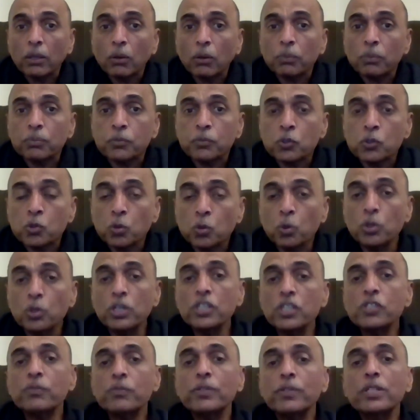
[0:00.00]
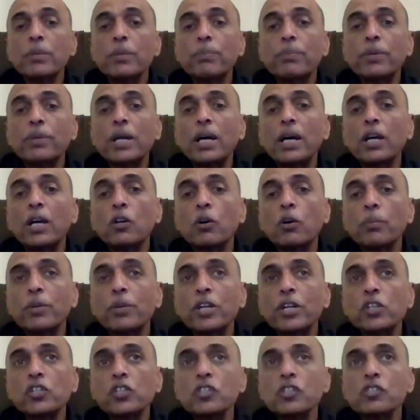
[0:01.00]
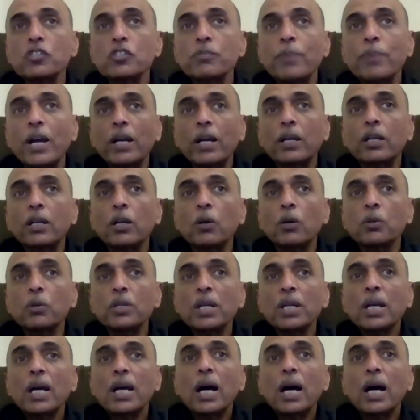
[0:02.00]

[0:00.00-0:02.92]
students with a prior operations background